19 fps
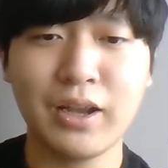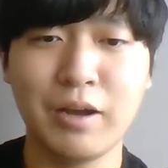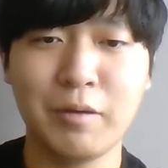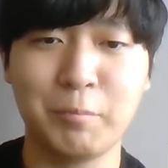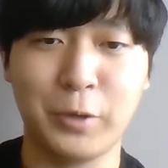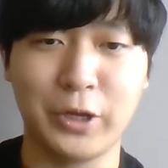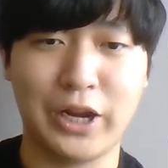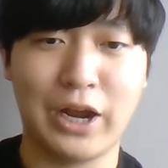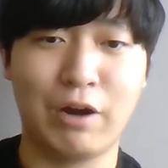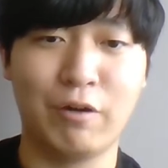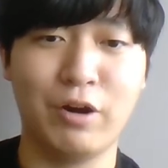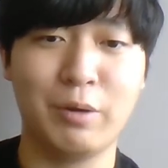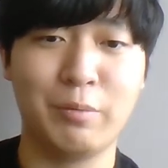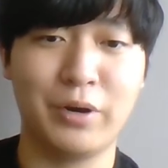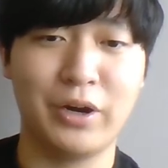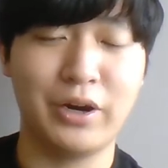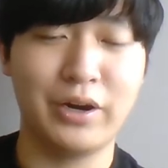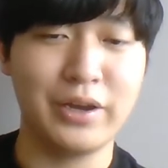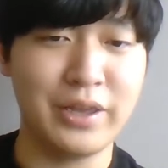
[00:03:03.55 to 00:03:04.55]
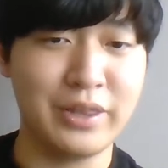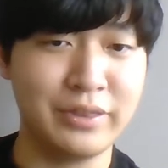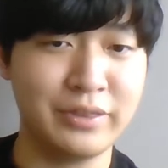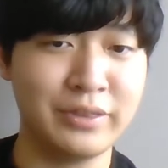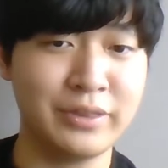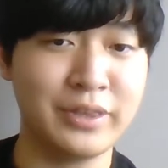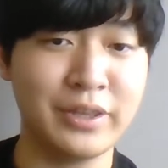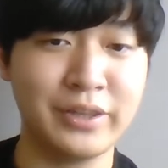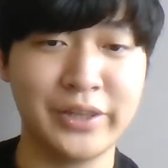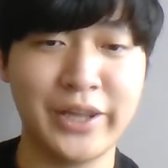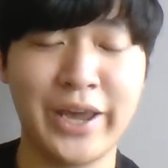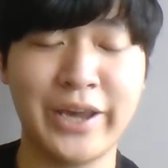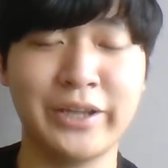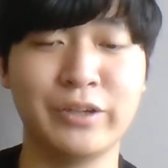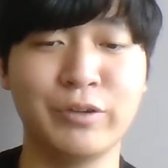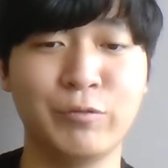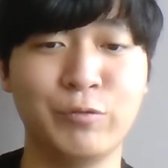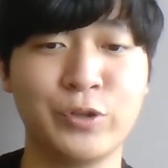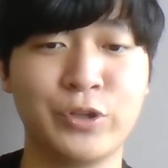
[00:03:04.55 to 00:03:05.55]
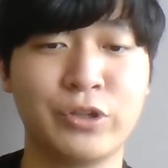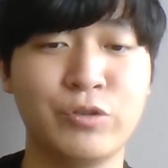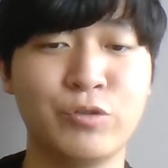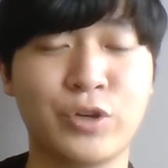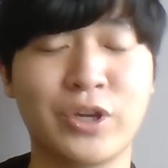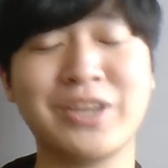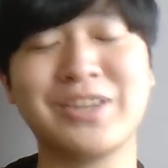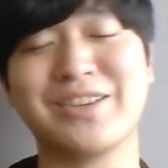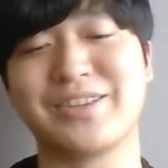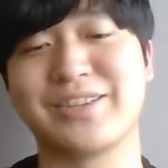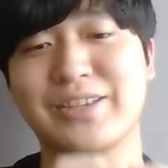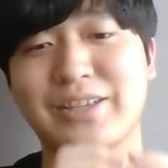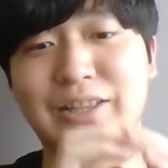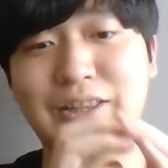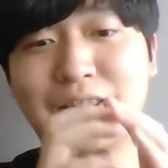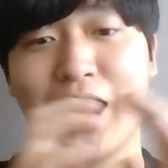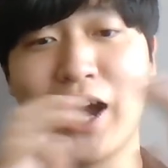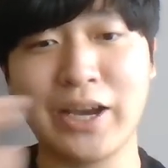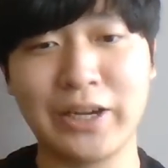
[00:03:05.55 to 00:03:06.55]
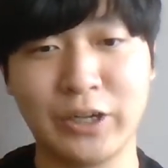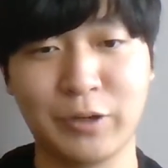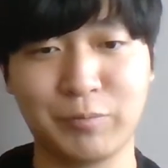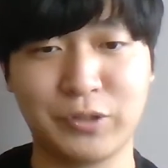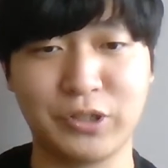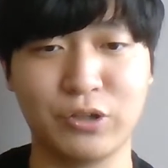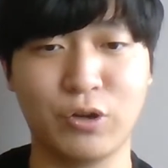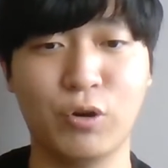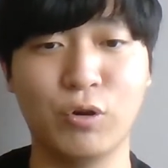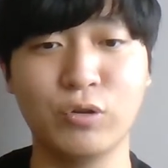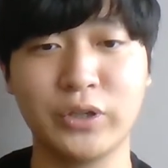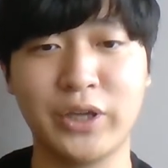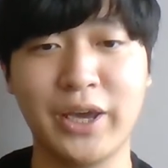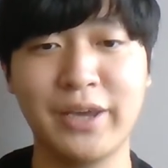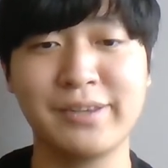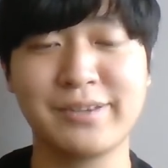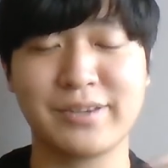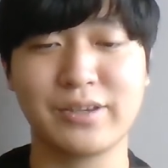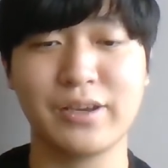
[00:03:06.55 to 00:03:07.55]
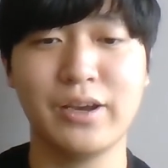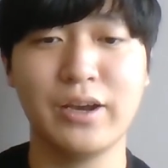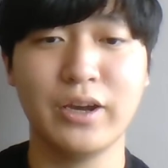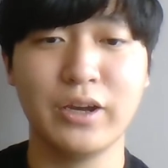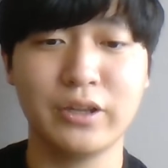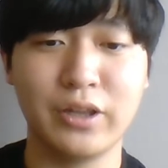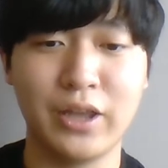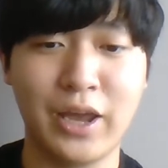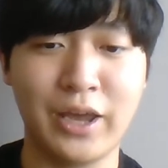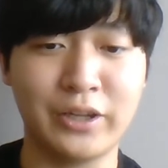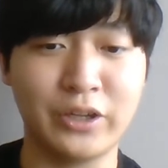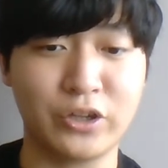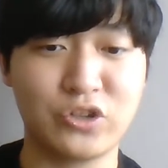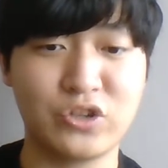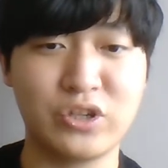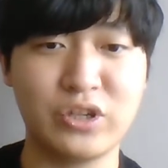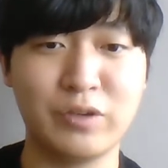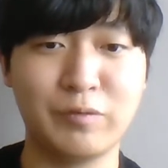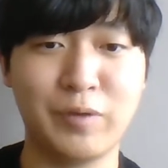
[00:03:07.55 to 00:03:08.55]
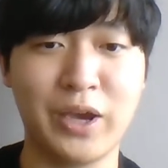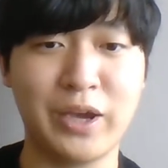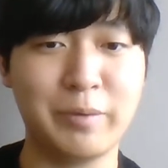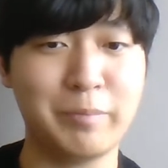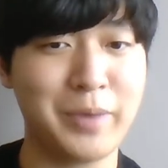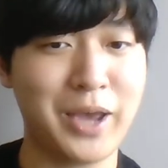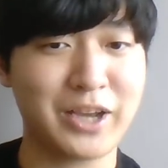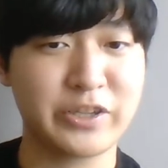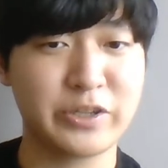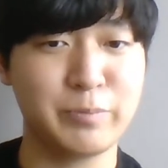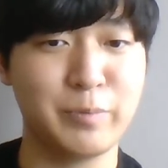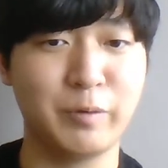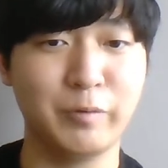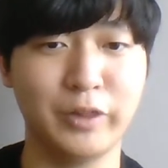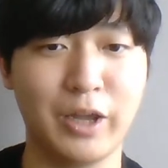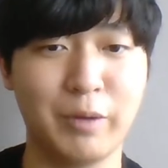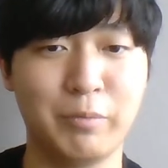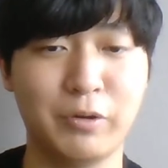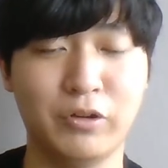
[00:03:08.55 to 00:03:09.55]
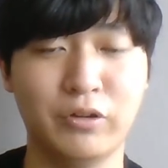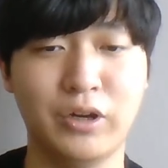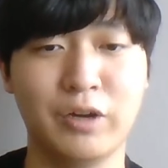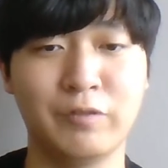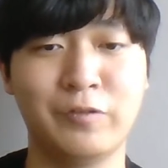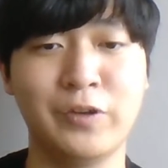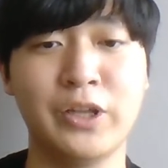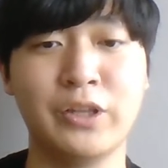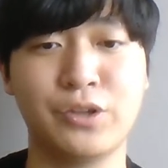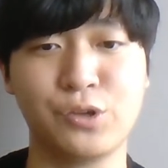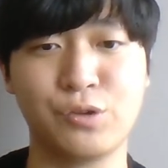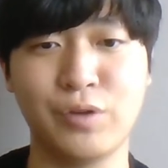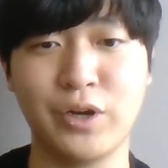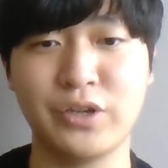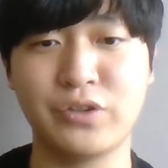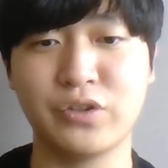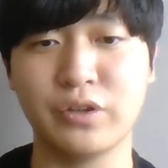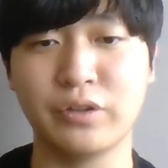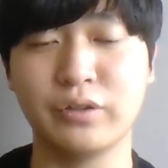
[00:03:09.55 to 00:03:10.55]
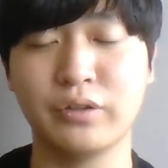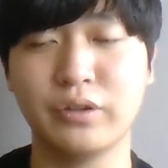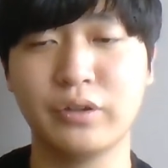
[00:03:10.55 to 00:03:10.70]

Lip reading: But however, in the NAND, you can just line up the whole gates and achieve a maximum level of integration.